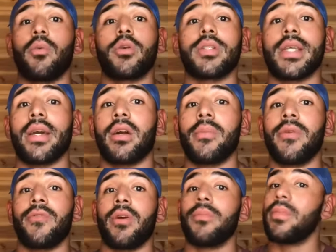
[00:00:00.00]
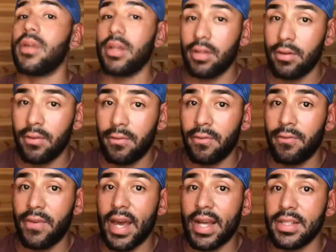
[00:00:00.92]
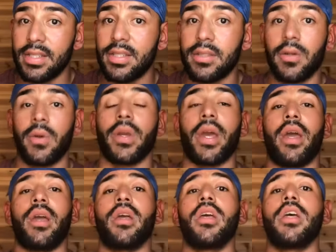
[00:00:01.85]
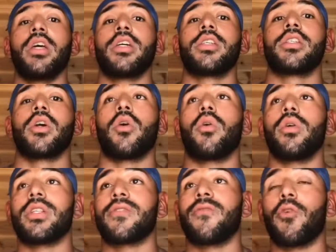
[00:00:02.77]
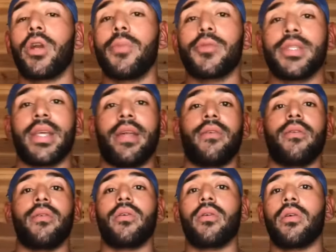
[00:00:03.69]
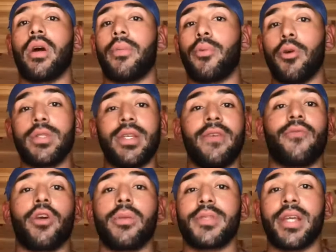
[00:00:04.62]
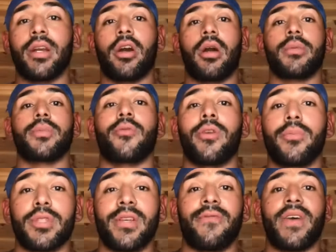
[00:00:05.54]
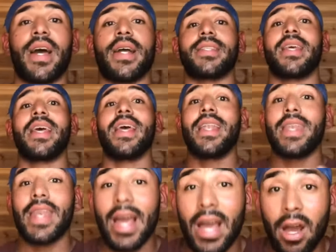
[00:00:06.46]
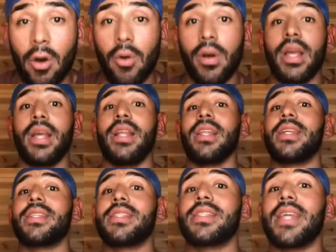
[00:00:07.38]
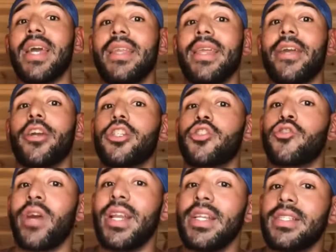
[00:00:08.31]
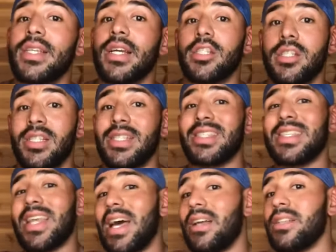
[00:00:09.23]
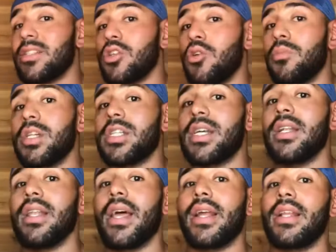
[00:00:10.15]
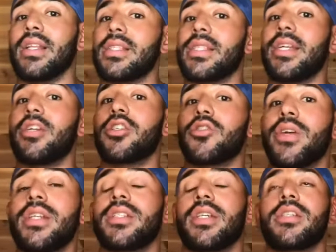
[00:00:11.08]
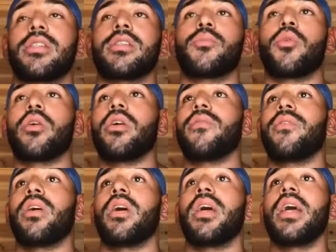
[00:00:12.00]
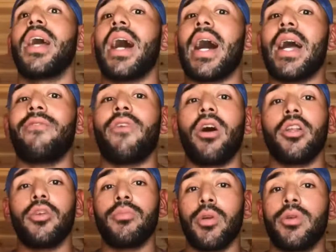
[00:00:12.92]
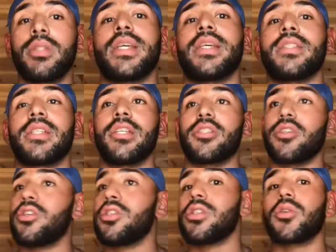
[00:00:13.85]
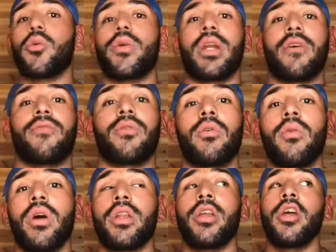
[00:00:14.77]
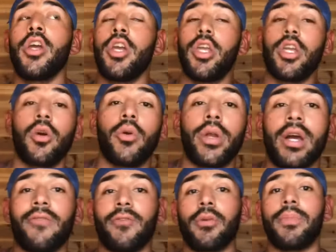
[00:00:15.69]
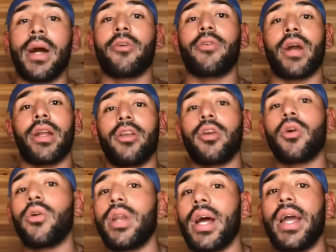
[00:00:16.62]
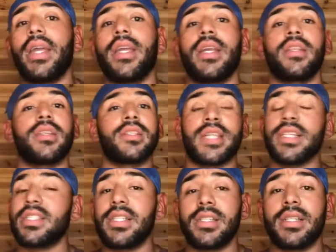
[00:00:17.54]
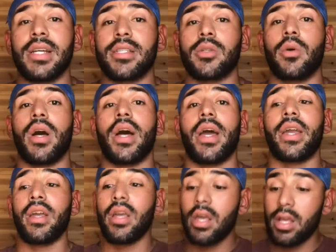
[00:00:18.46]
Where's that coming from? Fats, okay? So it's 40% protein, 40% carbs, 40% fats. Now, let's say that your training session is not so much HIIT-like. Let's say your training session is more of a high volume, low intensity. So you're just going out for a run. You're going out for a bike ride. You're going hiking. The intensity is not so high.